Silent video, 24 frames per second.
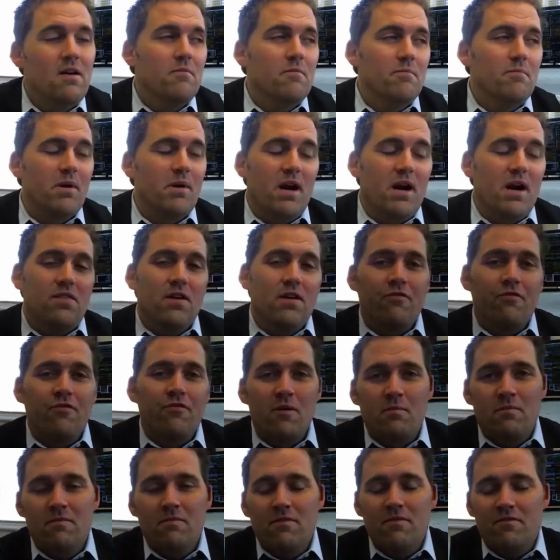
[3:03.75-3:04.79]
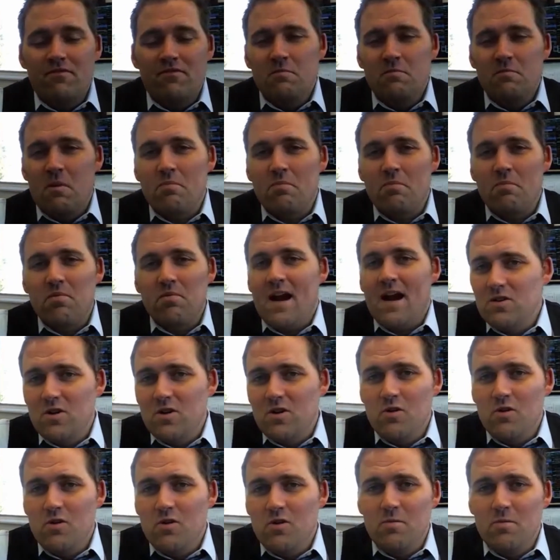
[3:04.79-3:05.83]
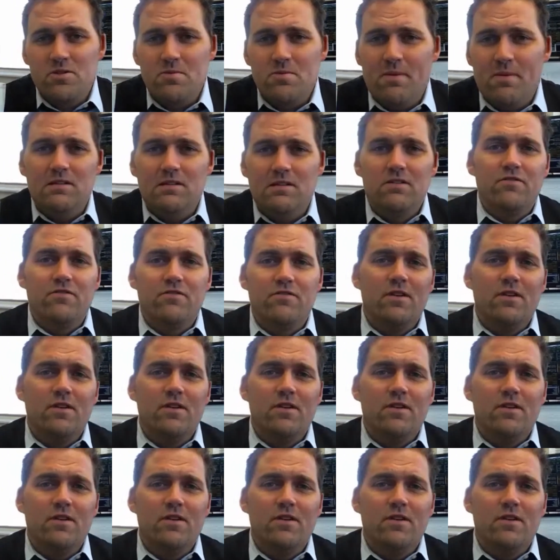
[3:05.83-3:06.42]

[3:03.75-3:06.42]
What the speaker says: But I think from a practical perspective,